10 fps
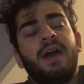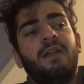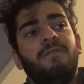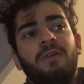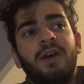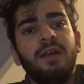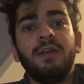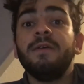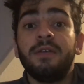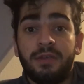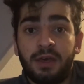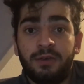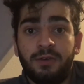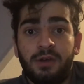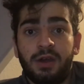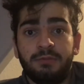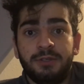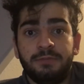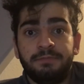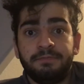And for that, thank you,
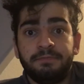AMG.